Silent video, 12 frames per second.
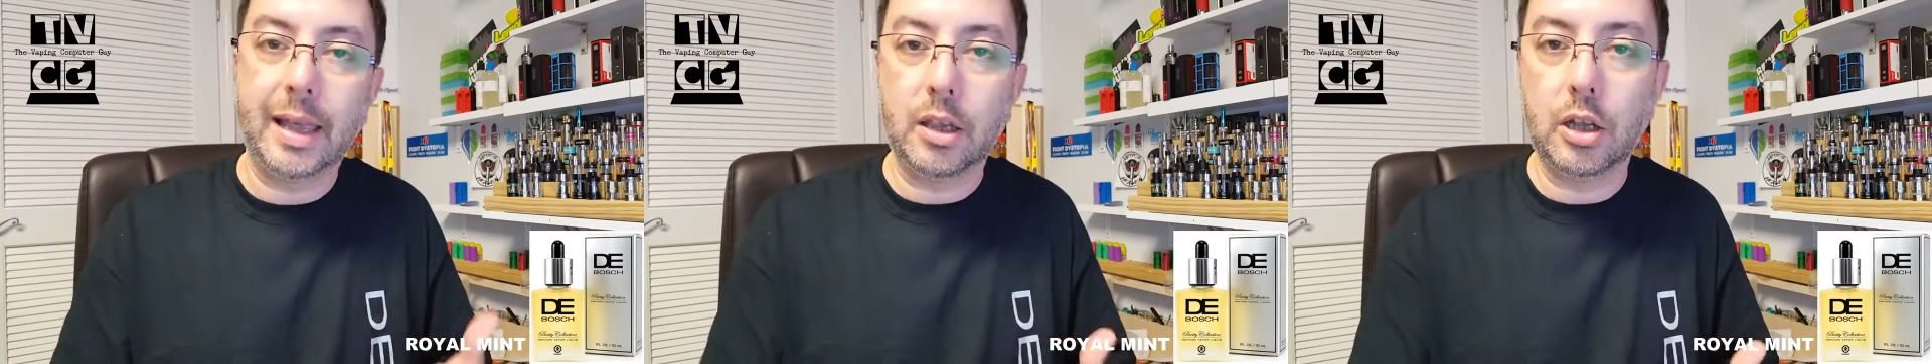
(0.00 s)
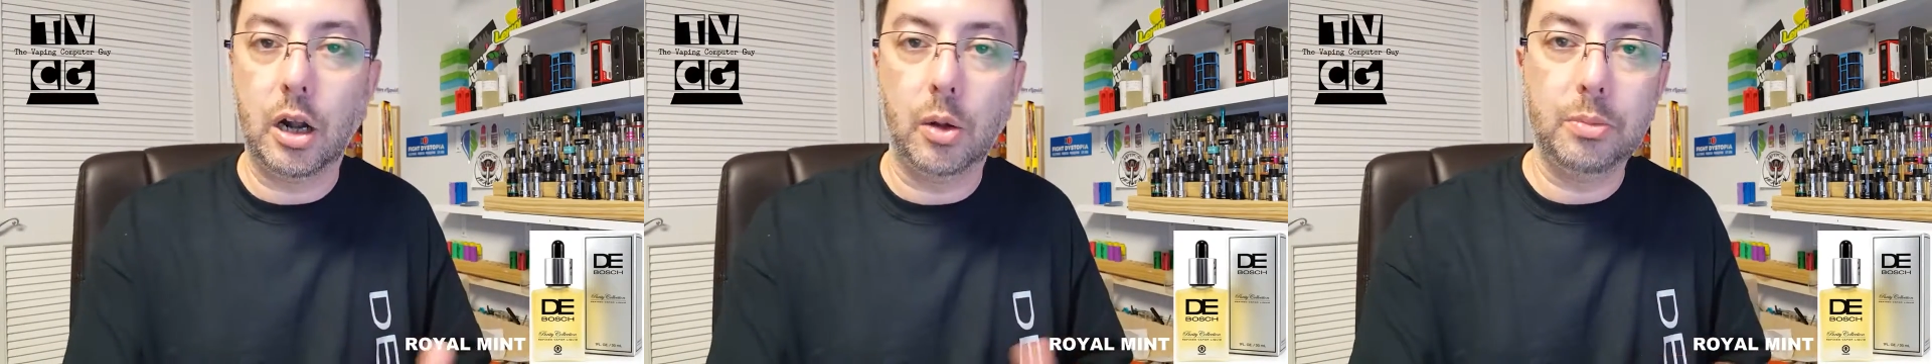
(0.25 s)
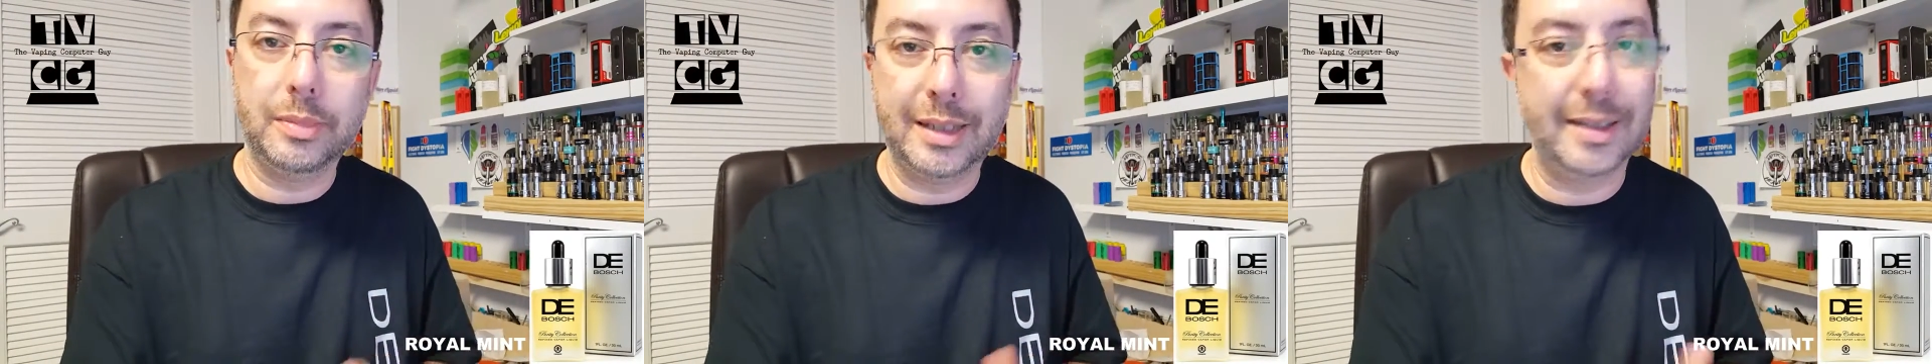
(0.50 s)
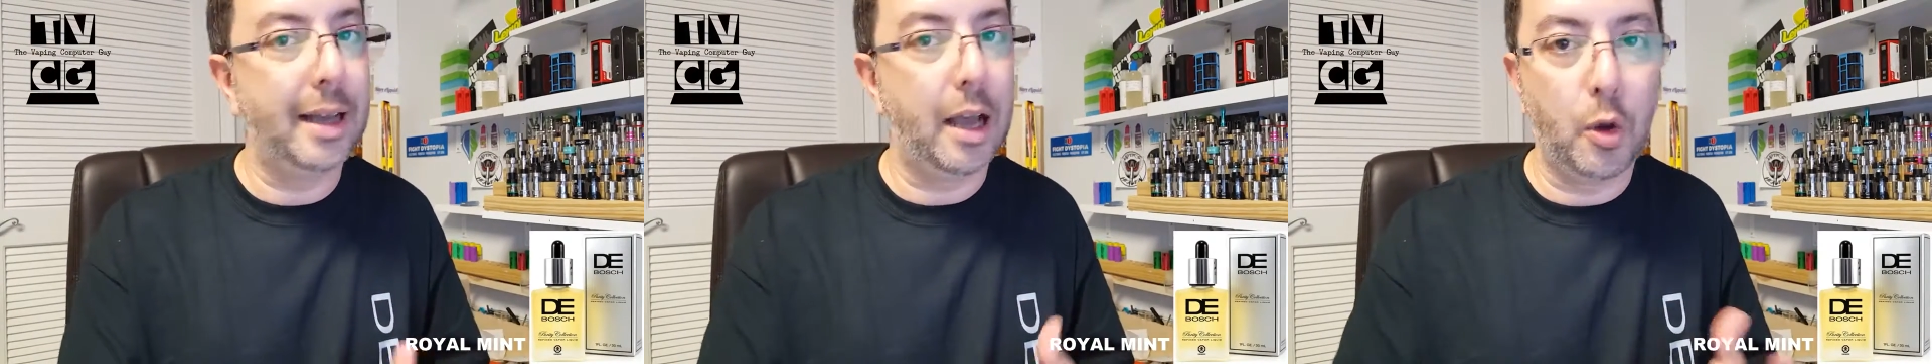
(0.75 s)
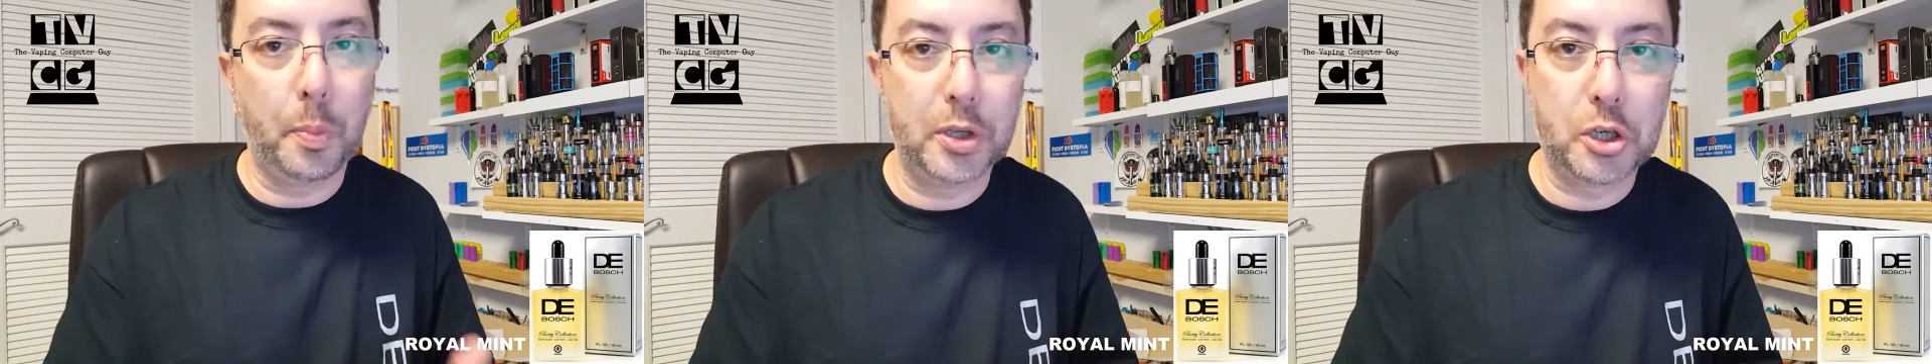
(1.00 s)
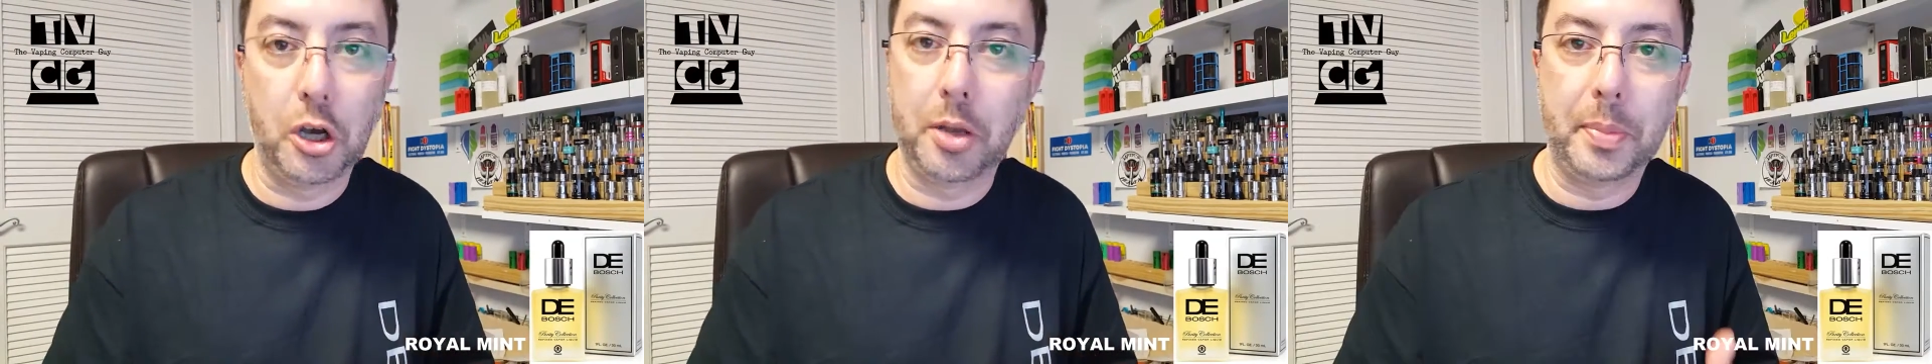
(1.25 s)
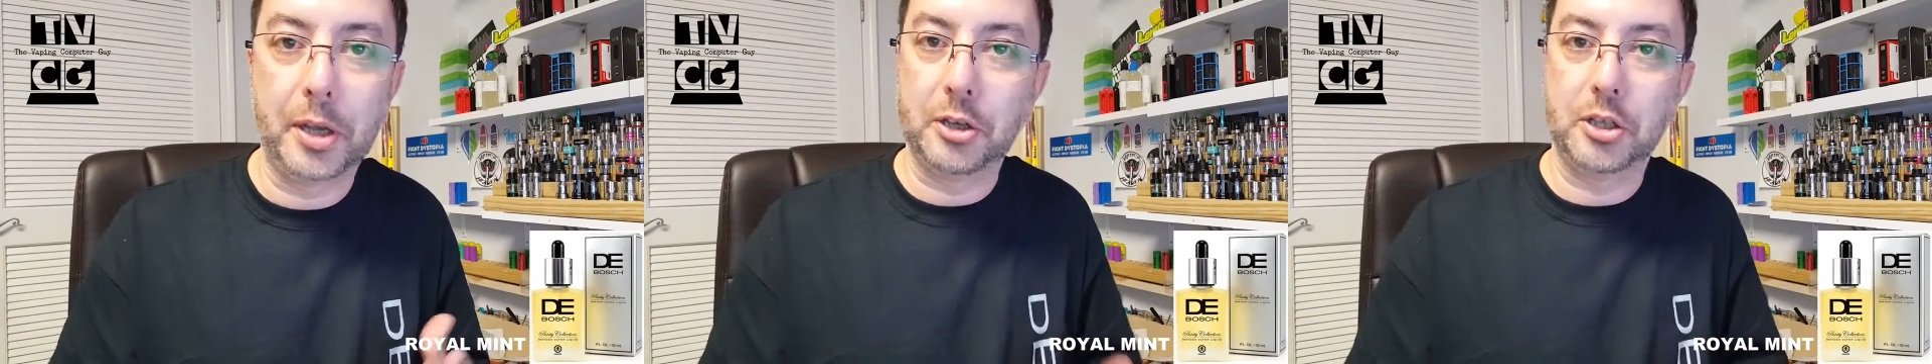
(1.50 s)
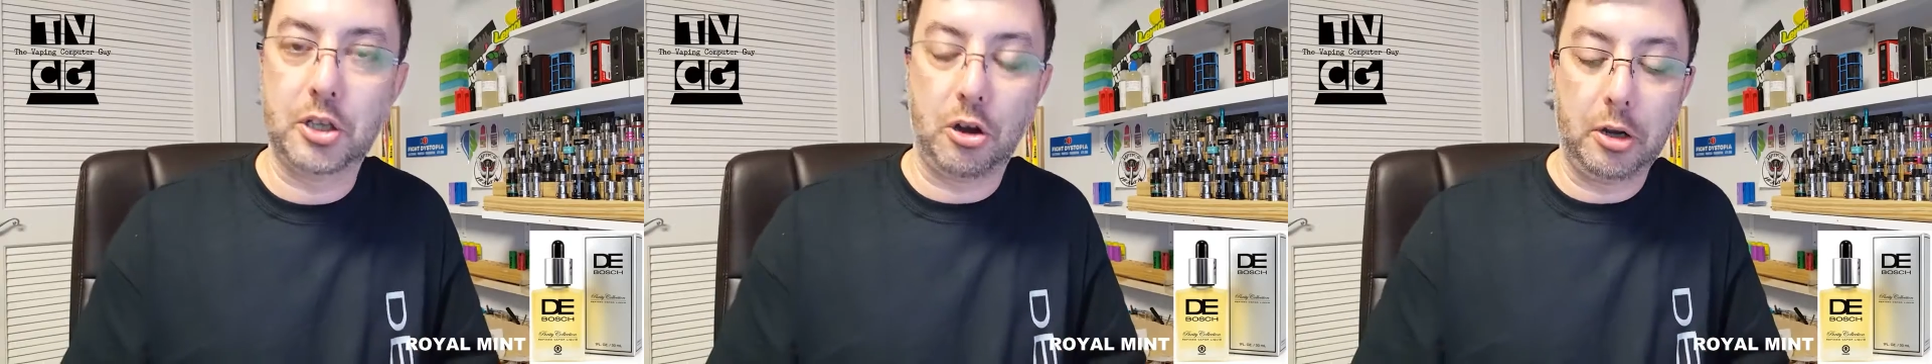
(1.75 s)
you know, I hope it's good
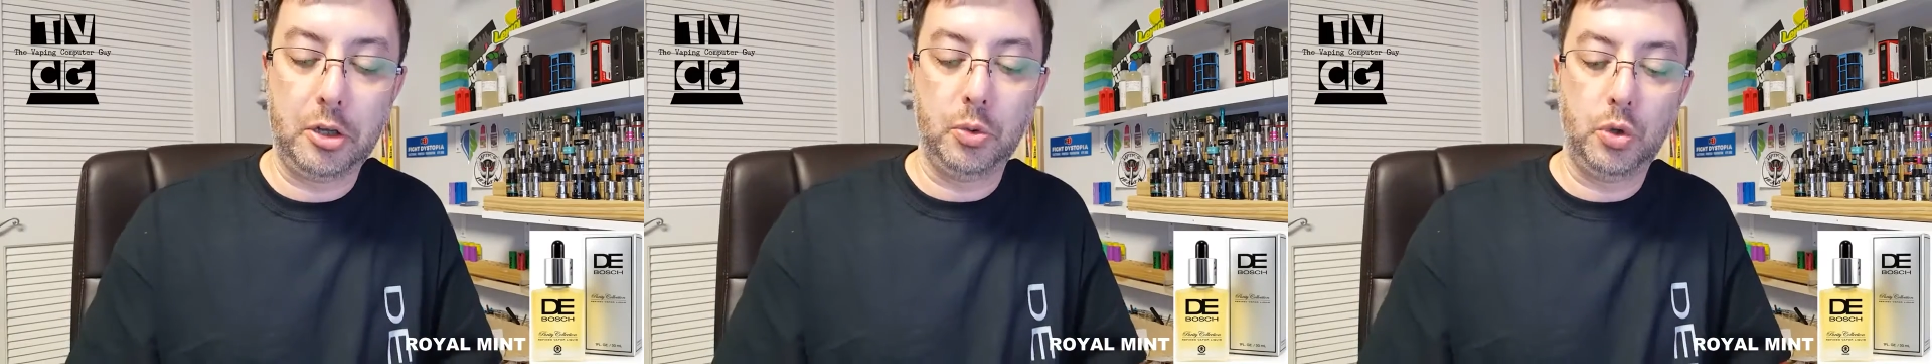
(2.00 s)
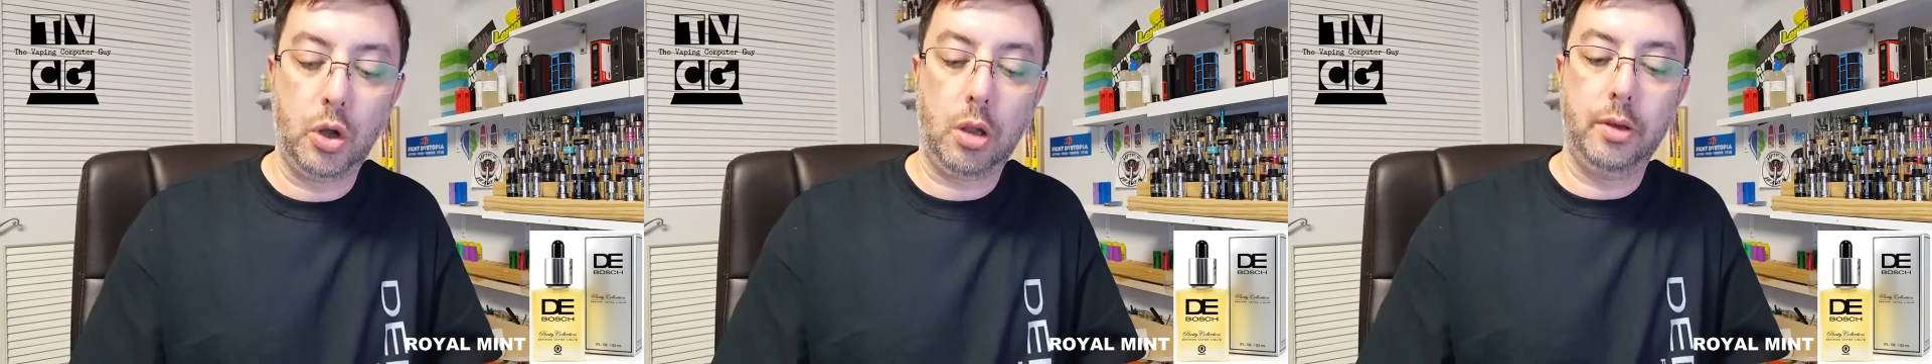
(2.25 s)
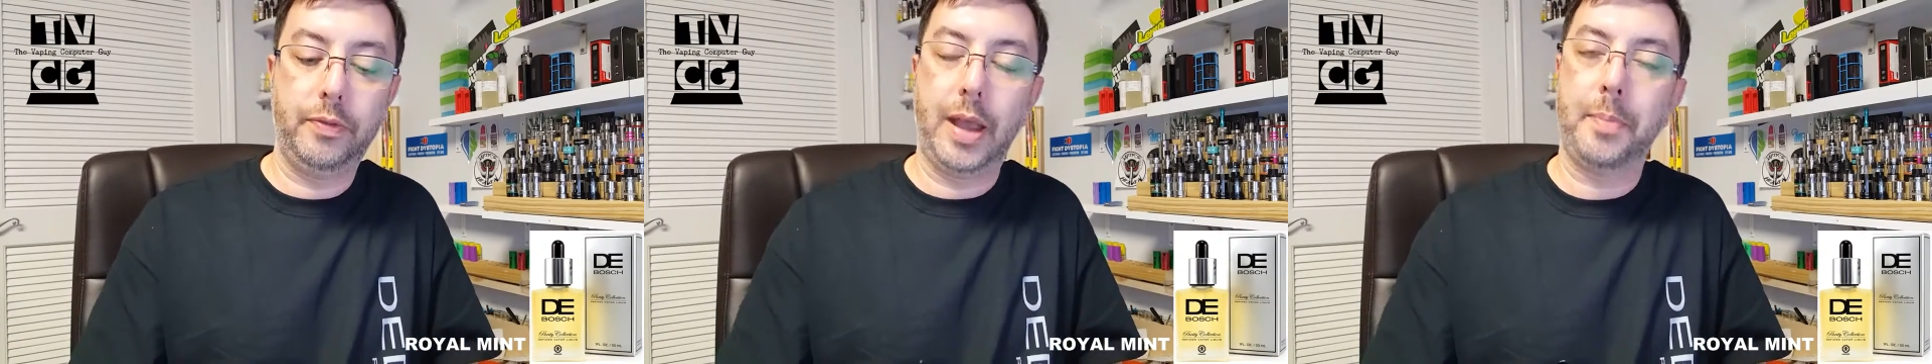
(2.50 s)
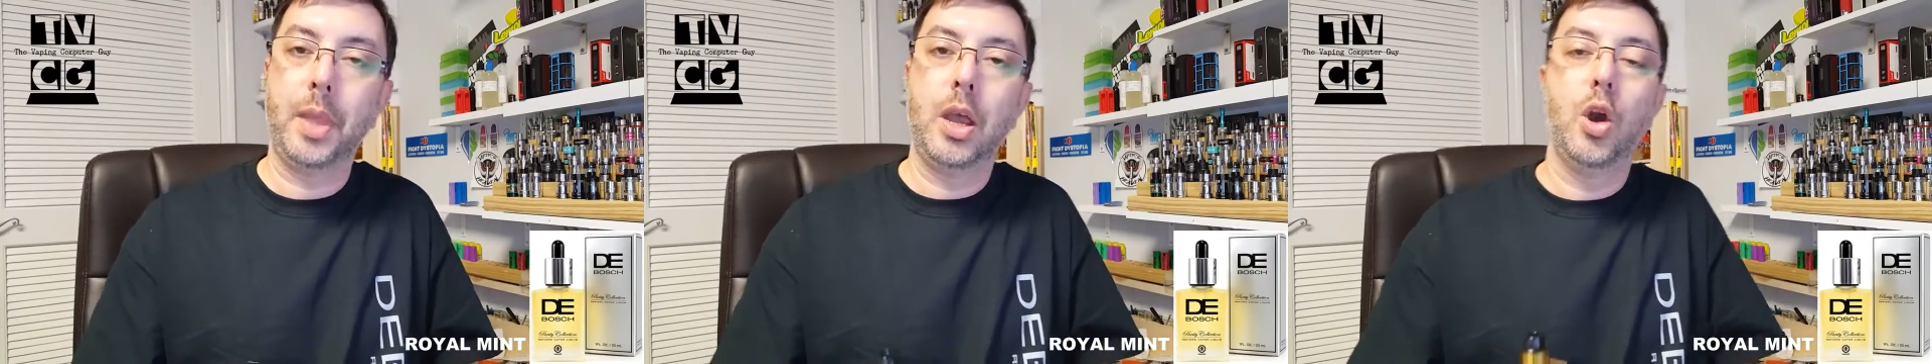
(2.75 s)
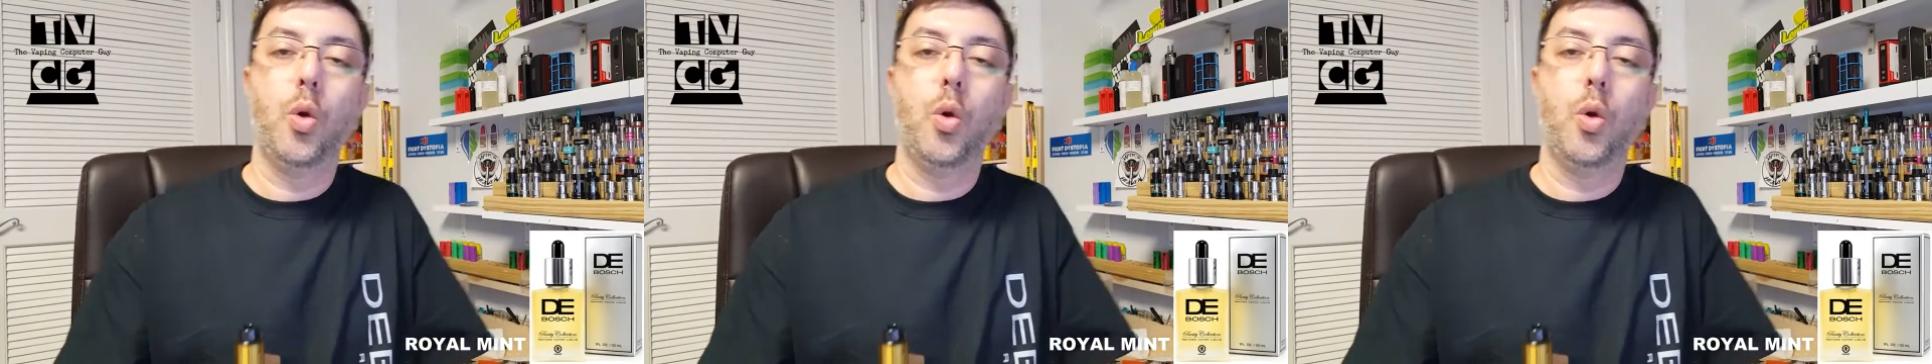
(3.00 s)
because it's hard to do chocolate vape.